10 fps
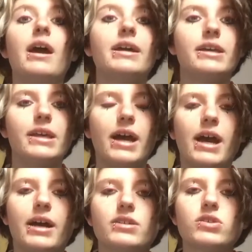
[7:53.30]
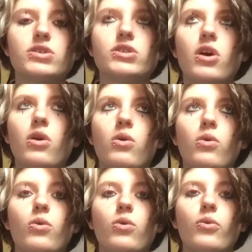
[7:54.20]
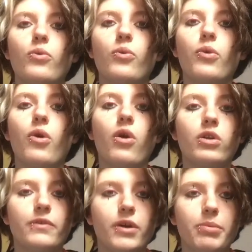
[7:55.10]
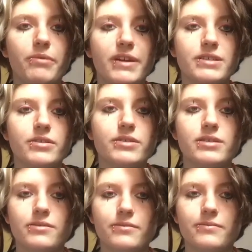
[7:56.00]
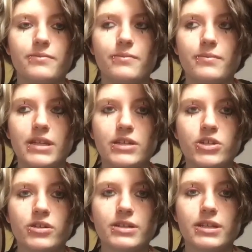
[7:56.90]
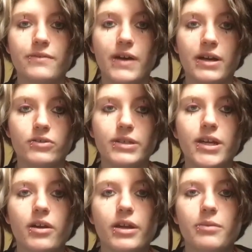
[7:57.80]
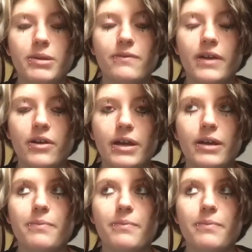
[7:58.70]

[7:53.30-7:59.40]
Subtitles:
Yeah, so all of our professors, teachers, faculty are going to be very